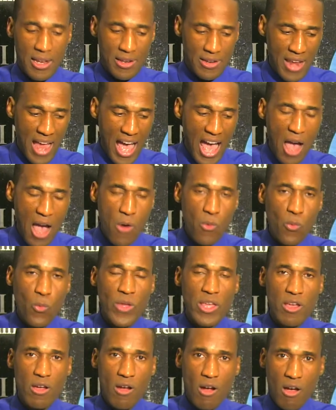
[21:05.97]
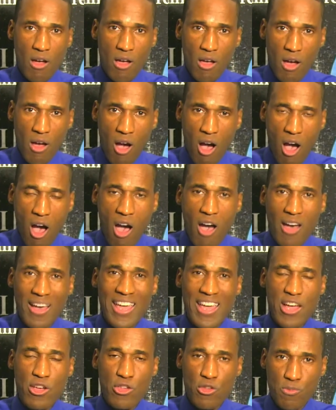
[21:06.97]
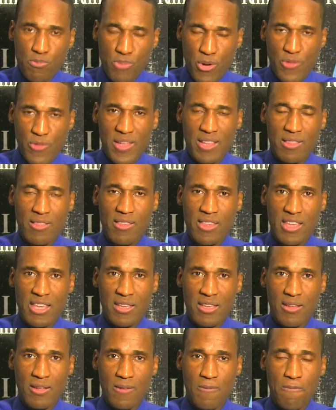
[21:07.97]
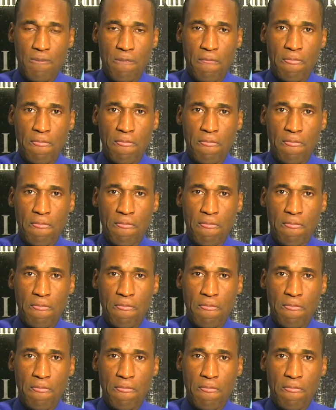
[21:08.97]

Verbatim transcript: Now we are experiencing